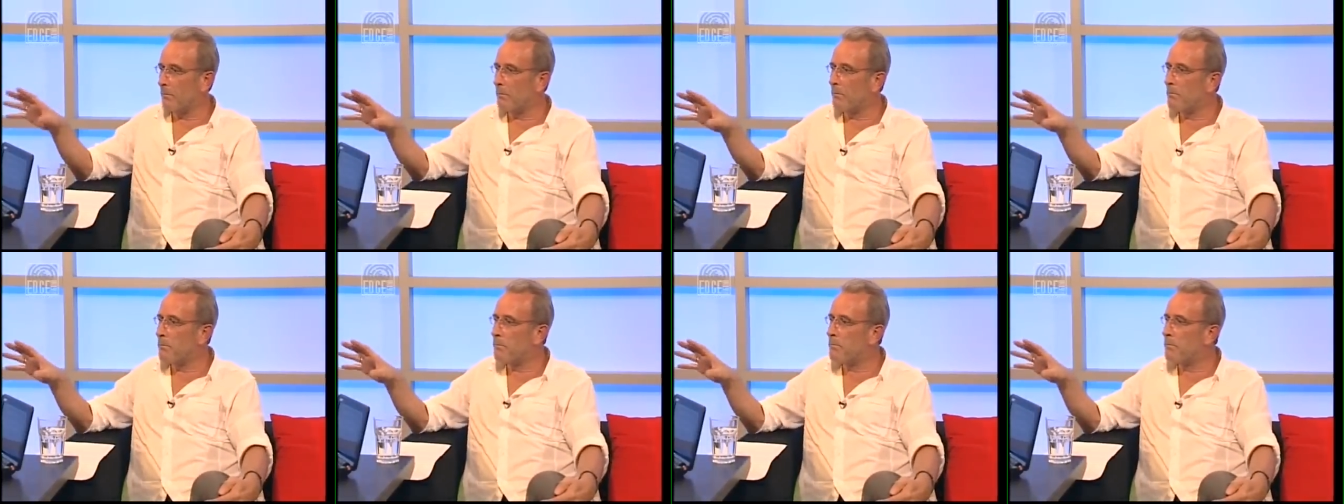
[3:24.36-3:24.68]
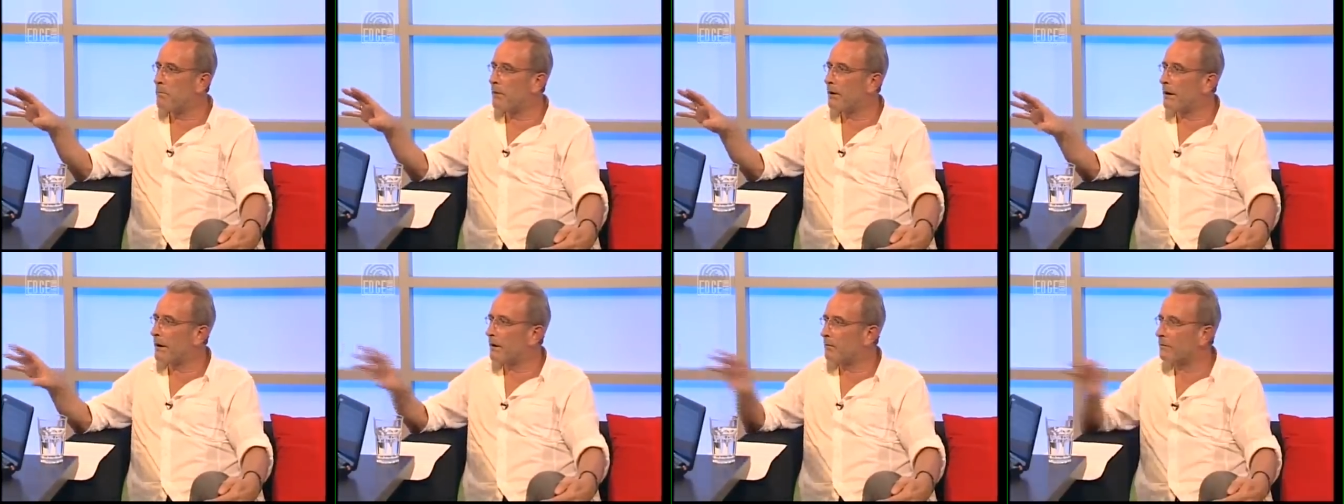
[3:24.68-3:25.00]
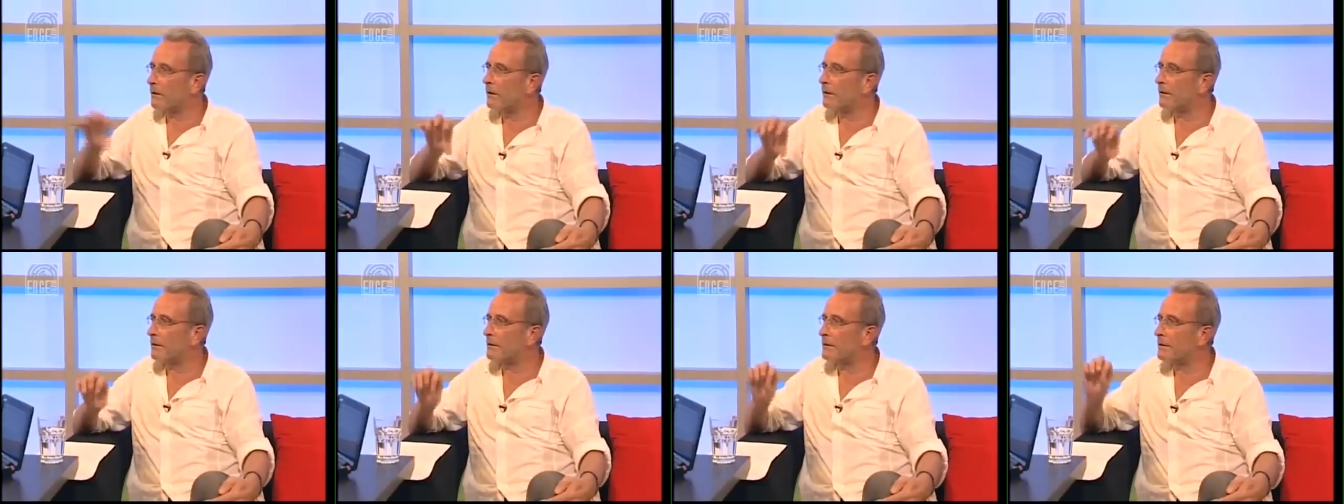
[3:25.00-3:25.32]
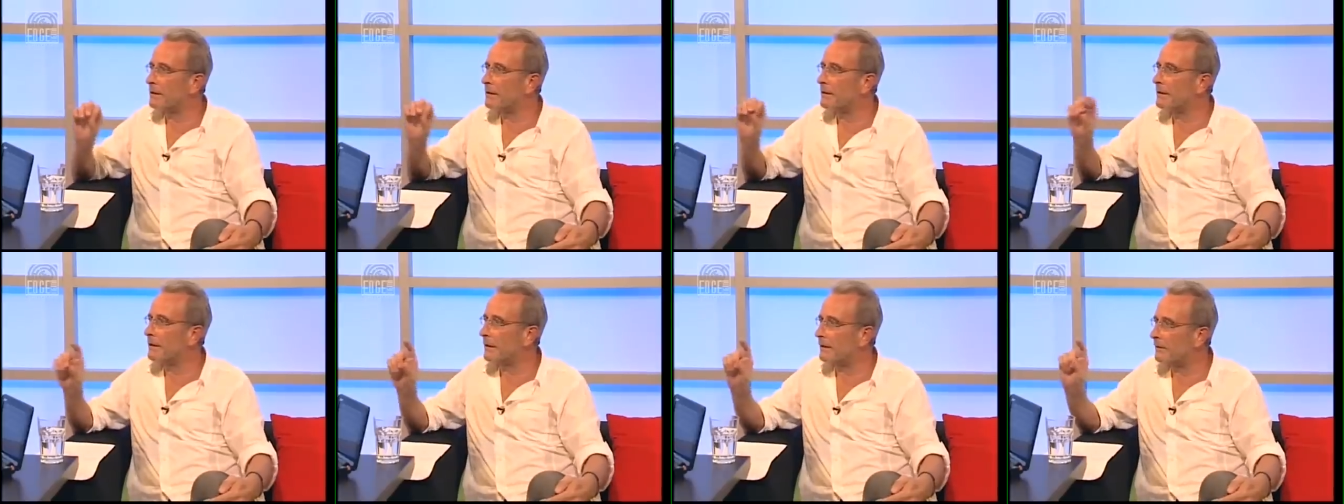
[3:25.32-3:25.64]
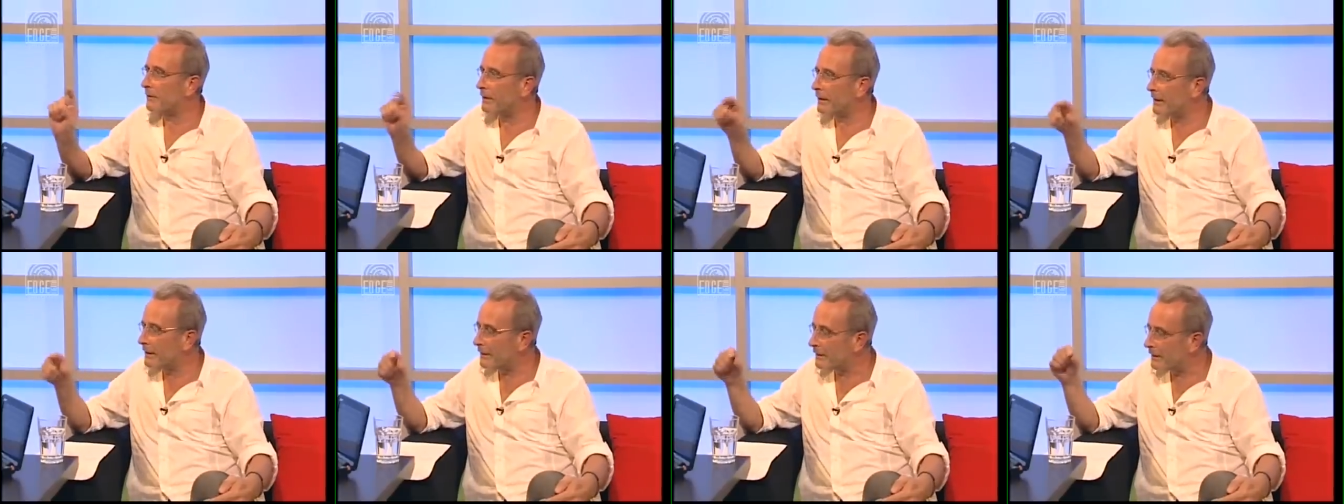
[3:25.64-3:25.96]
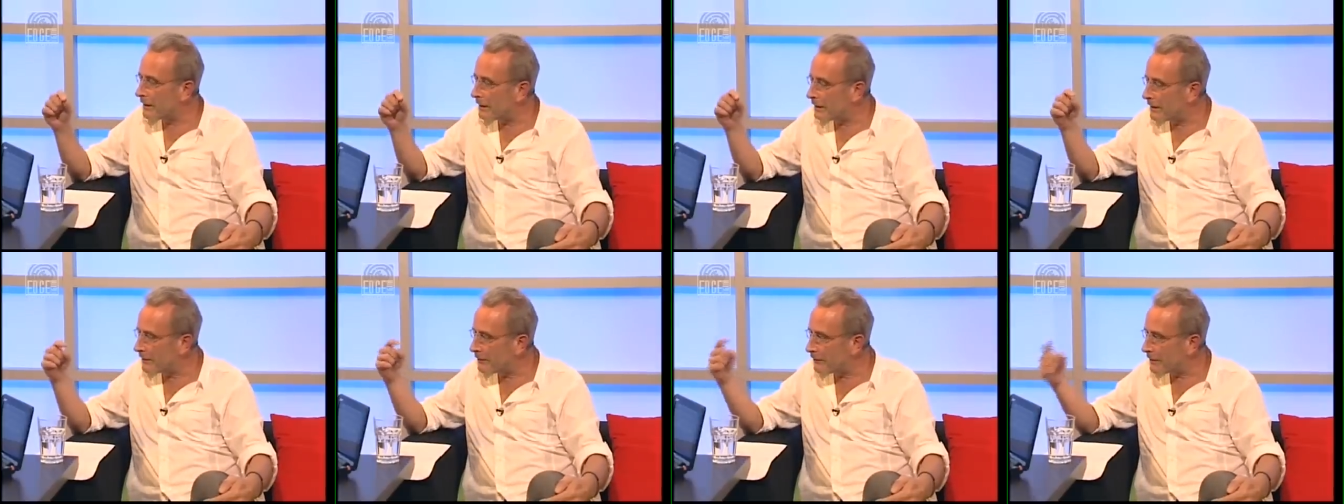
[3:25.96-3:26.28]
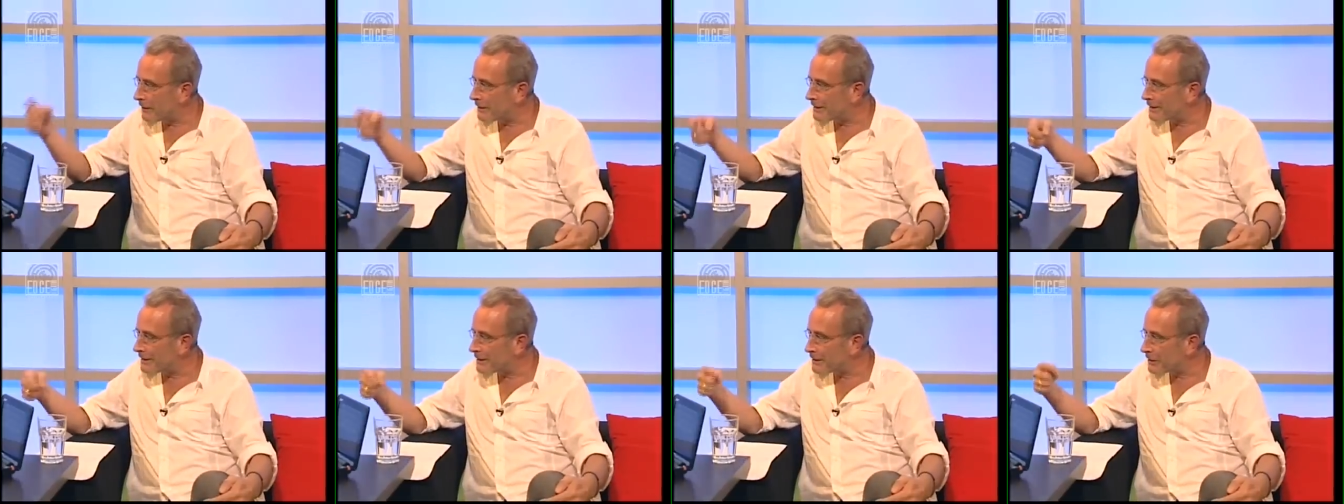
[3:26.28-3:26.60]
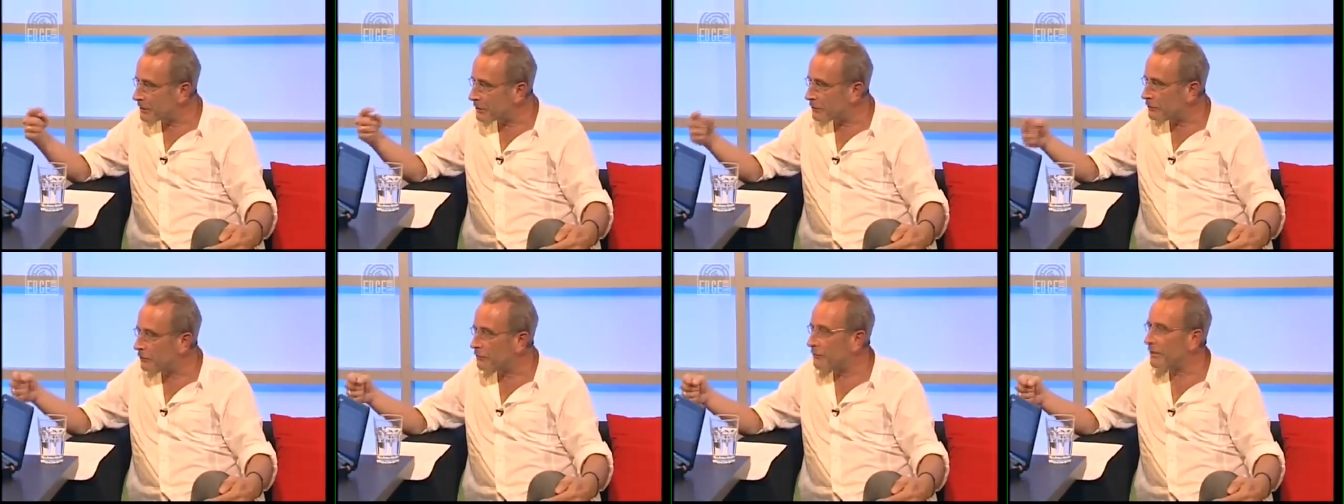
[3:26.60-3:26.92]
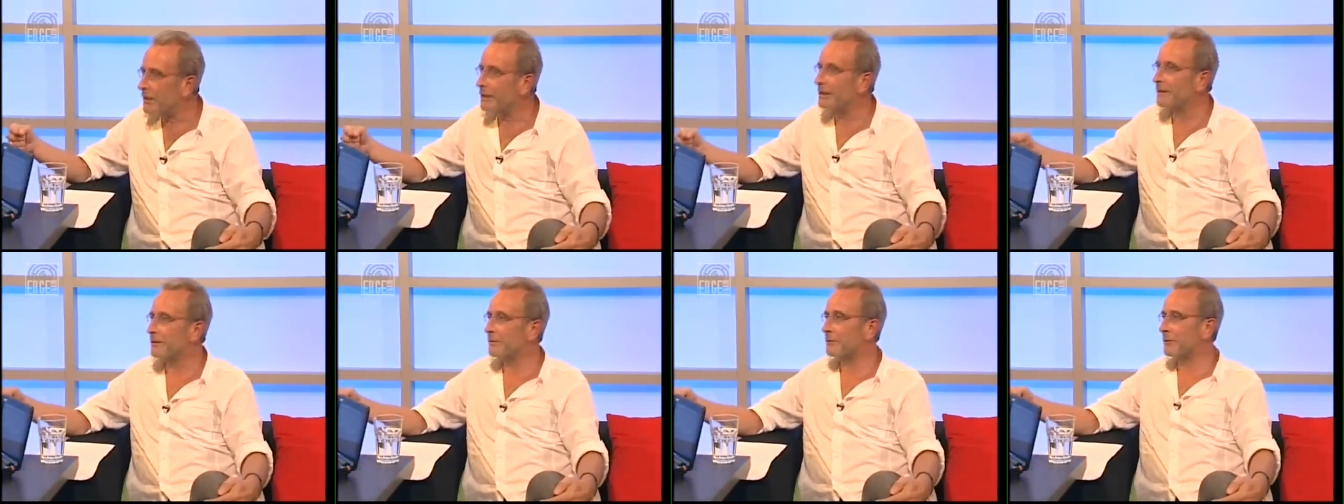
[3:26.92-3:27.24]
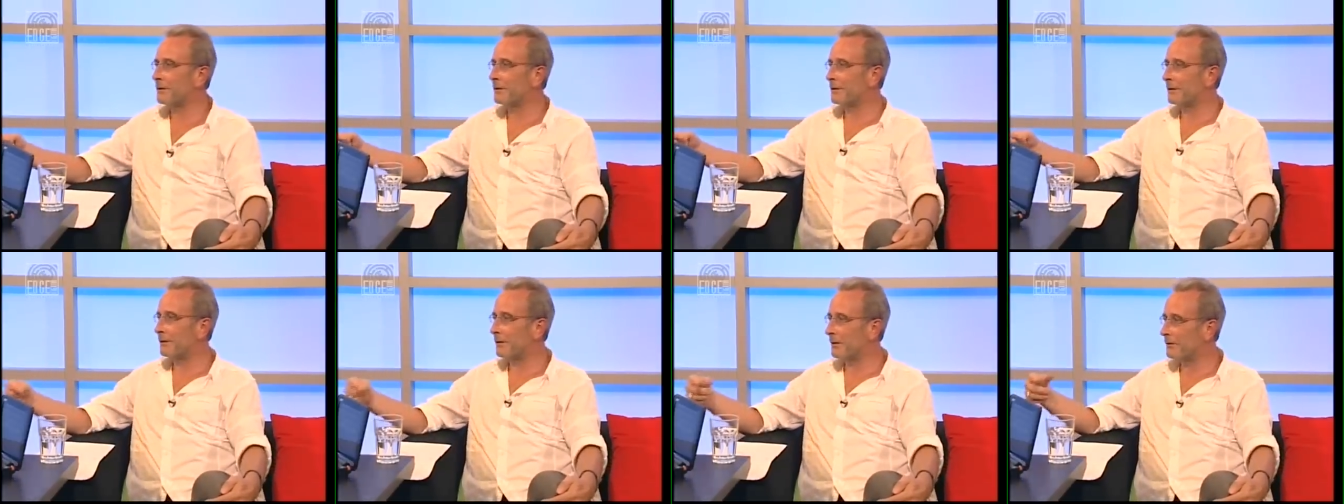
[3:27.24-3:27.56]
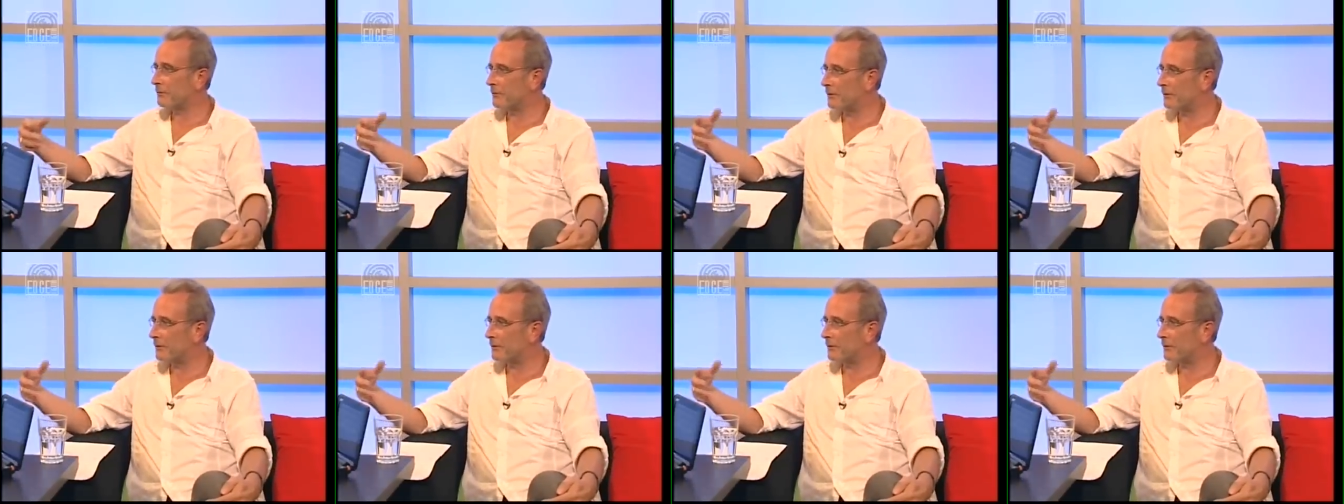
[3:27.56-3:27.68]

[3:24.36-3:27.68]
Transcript: Please do. But I'd rather sit here, and, and if I disagreed with you,